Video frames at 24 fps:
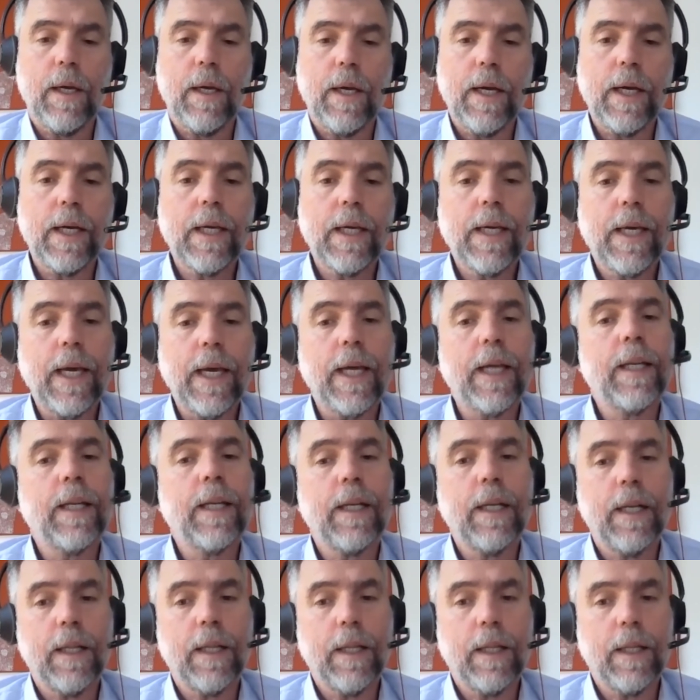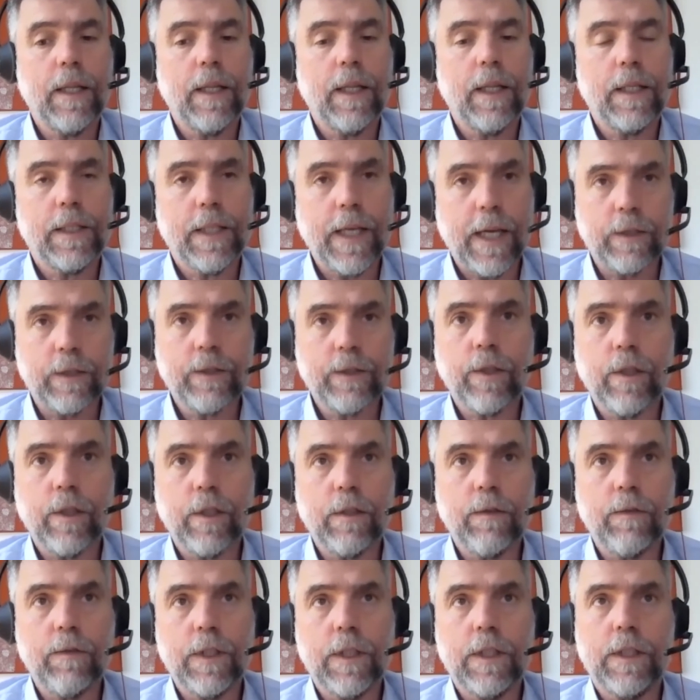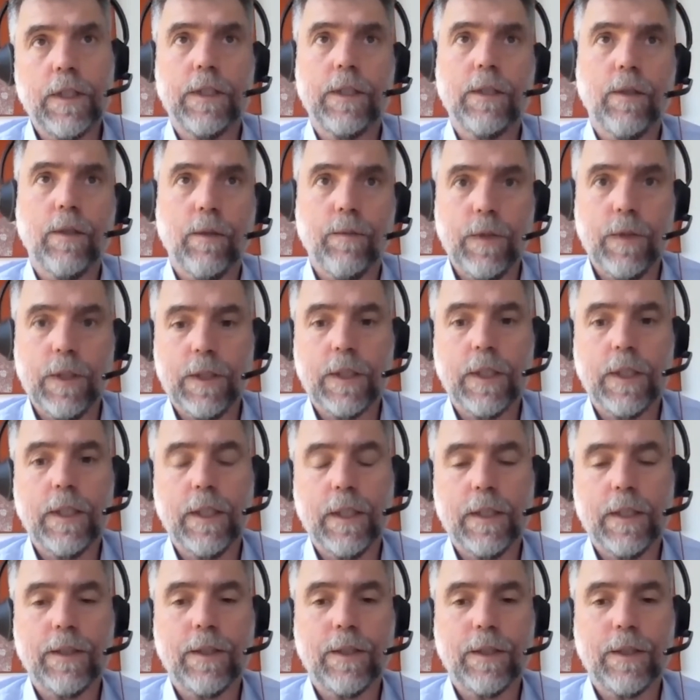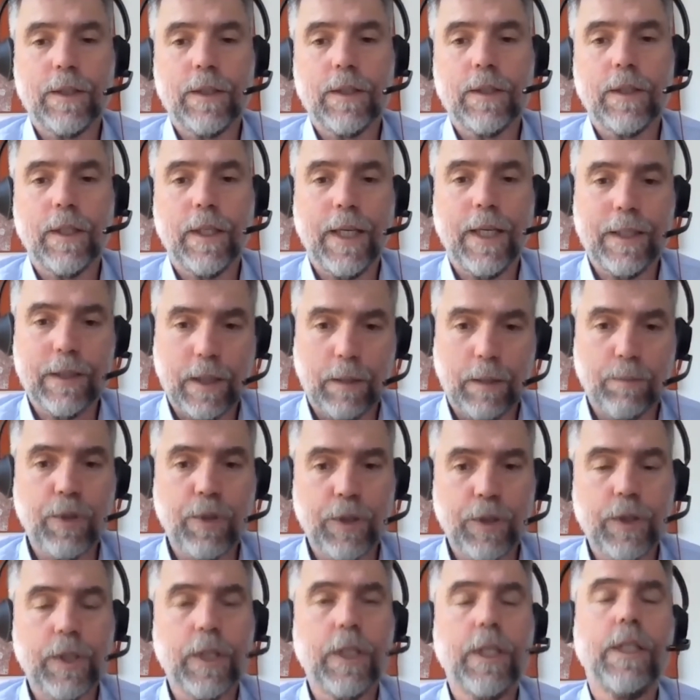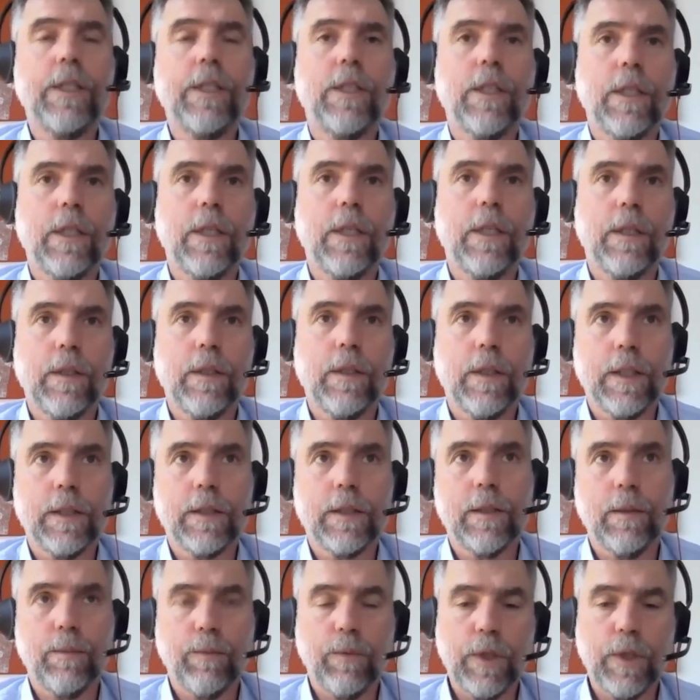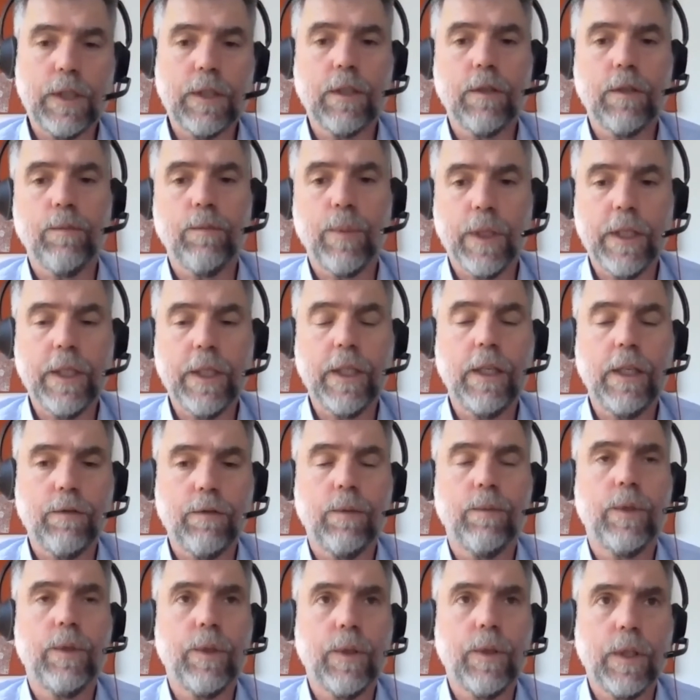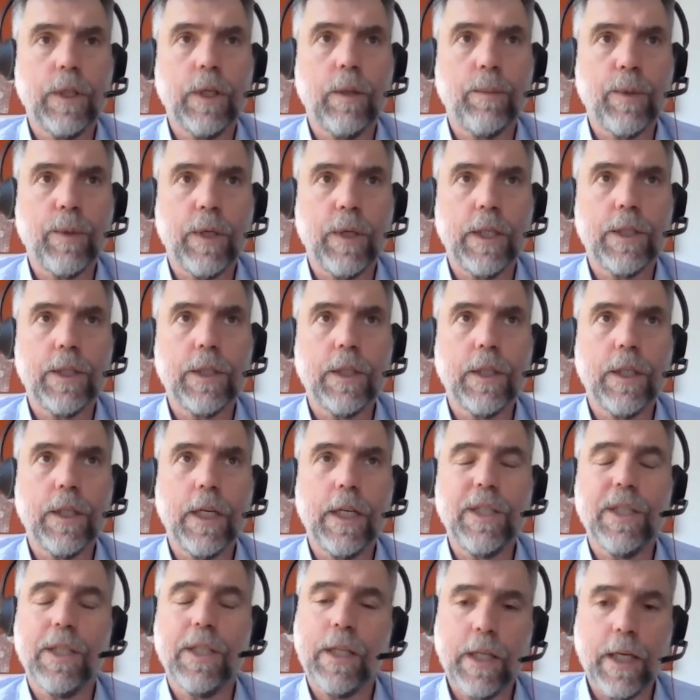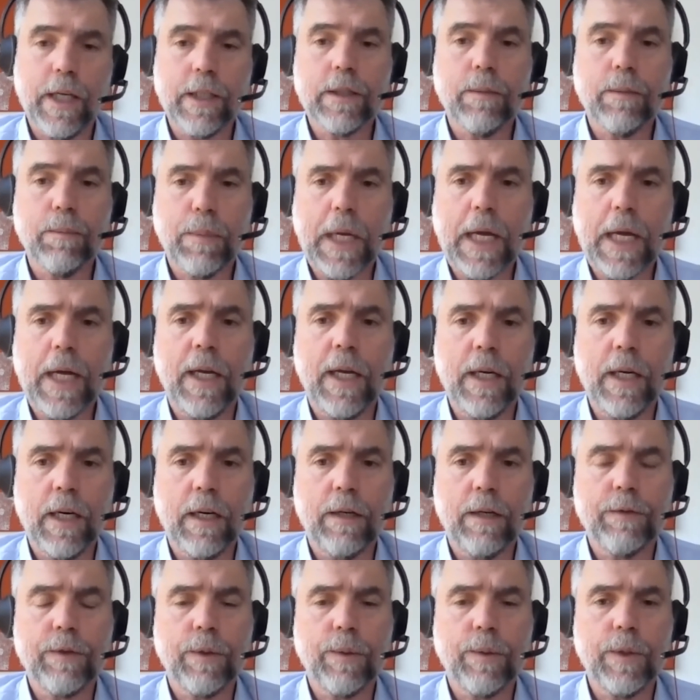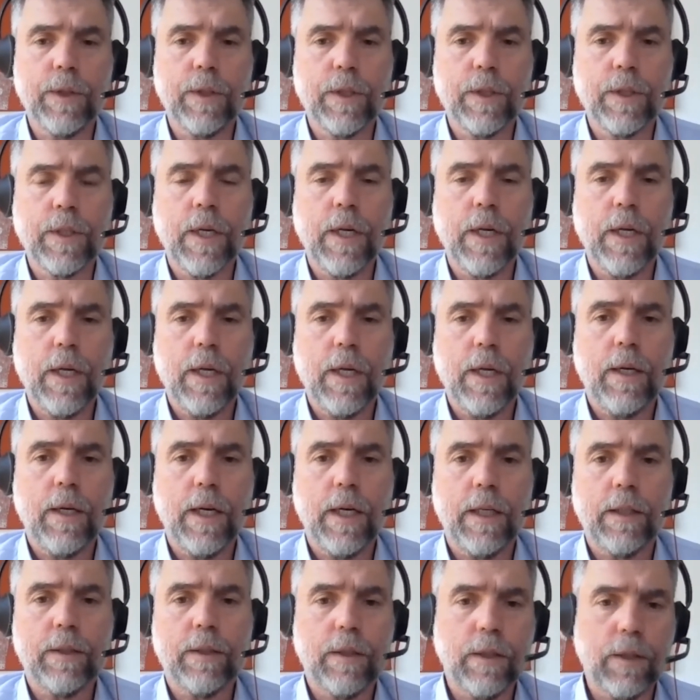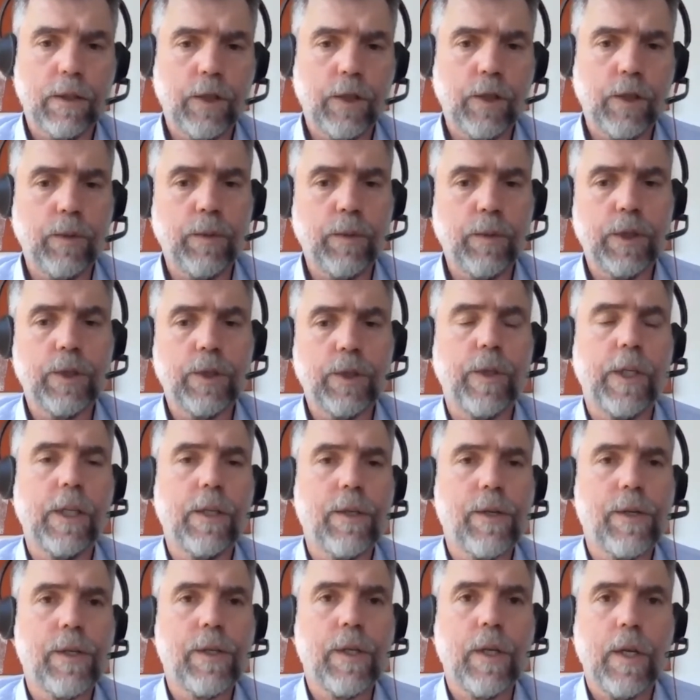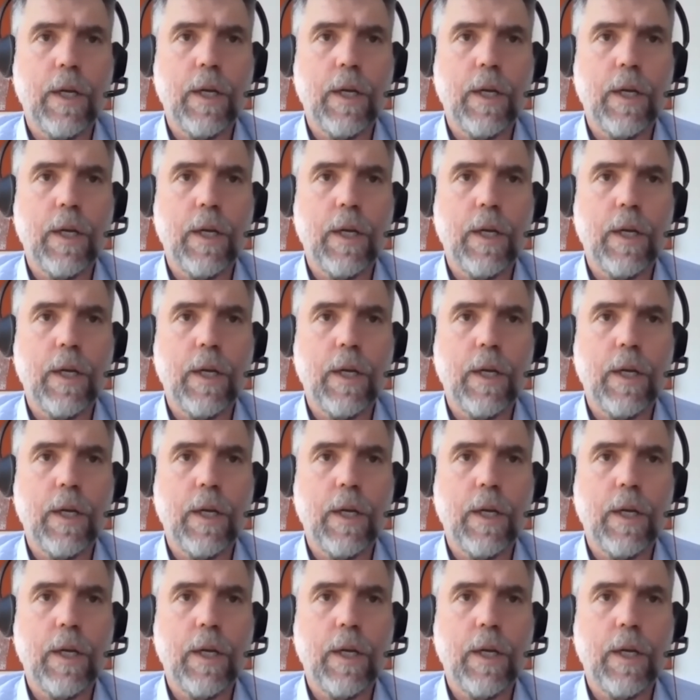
Again, the downside of it is obviously it's a procedure. There's some risk of bleeding from doing the operation and you can get some pain afterwards as the tumour shrinks.